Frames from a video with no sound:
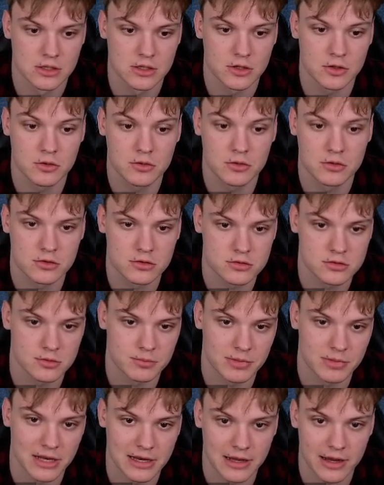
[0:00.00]
You could also
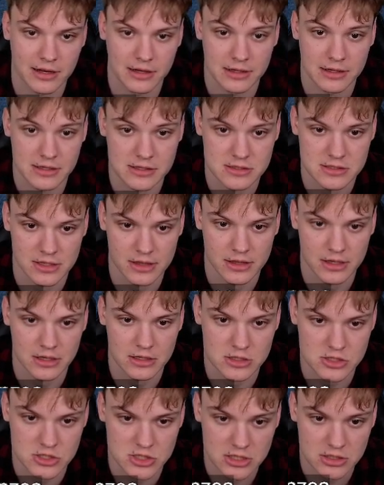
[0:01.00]
play like knight
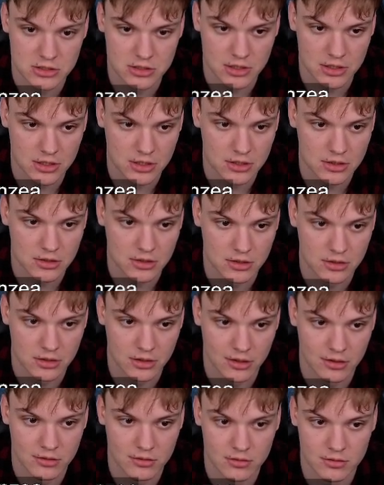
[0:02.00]
c3 g3
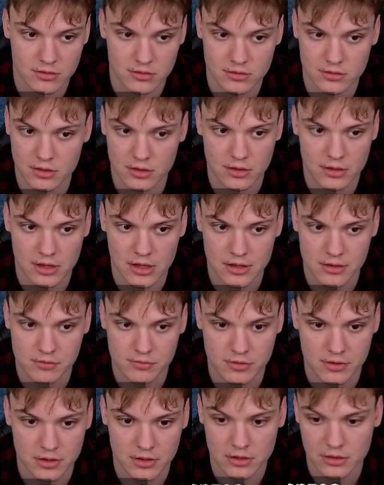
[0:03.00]
against
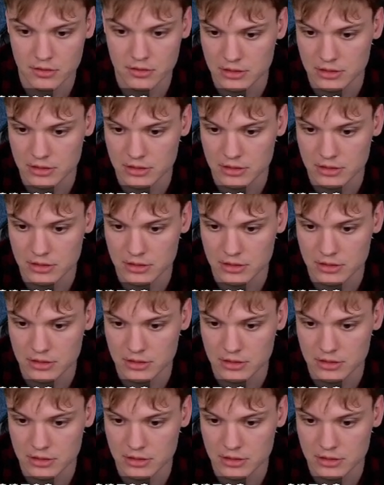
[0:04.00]
anything.